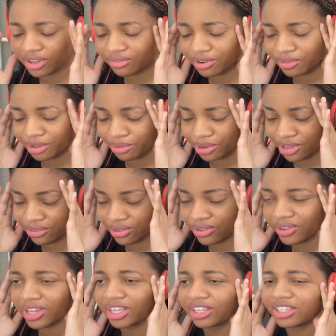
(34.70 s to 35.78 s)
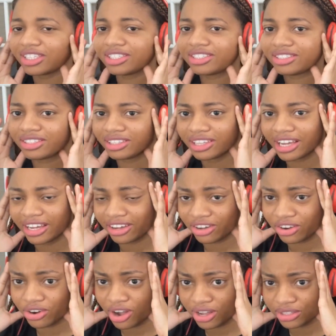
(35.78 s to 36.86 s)
From the preview, it looks like a
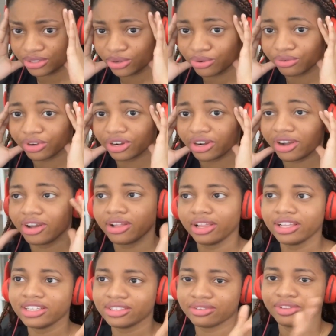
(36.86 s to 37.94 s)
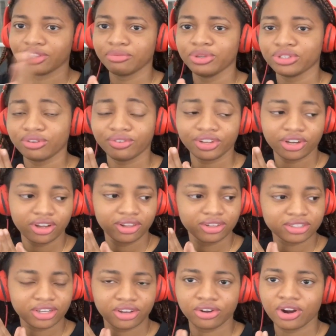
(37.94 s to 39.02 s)
crossover, at least for the music video, it looks
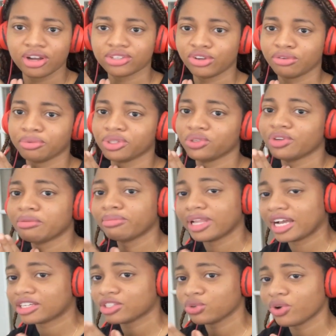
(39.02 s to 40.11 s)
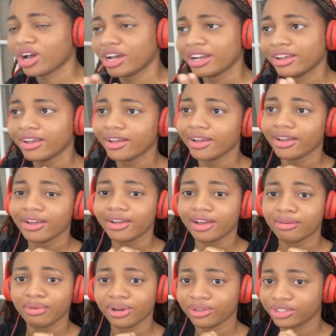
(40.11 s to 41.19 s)
like a crossover between Black Swan
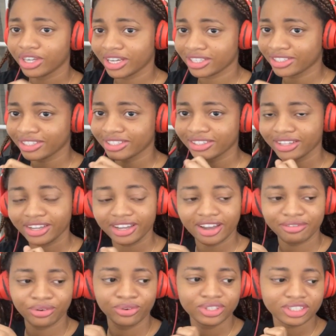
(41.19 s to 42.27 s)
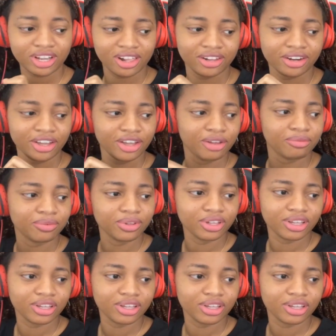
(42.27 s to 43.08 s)
and Michael Jackson. Like, everyone's calling him